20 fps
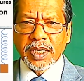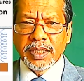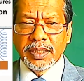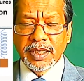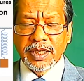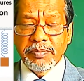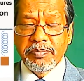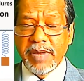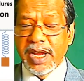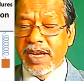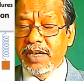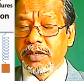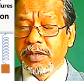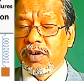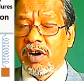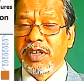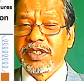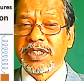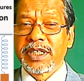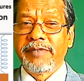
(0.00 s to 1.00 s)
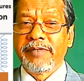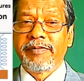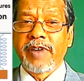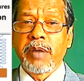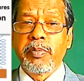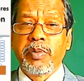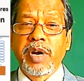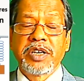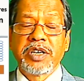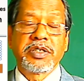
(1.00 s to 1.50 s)
that main cause of
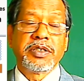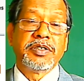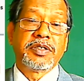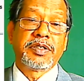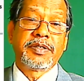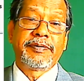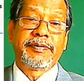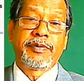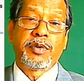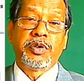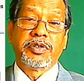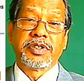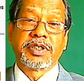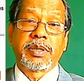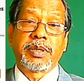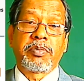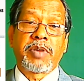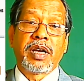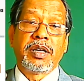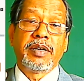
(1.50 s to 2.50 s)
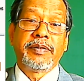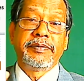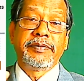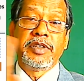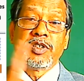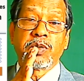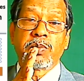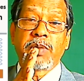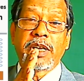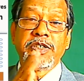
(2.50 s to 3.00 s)
vibration is, of course, some kind of
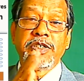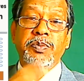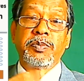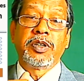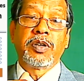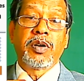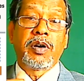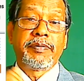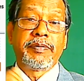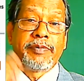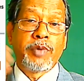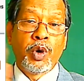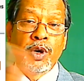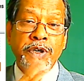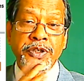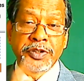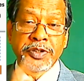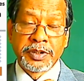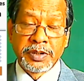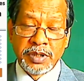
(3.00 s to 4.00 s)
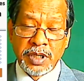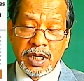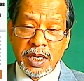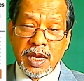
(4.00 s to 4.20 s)
displacement or force,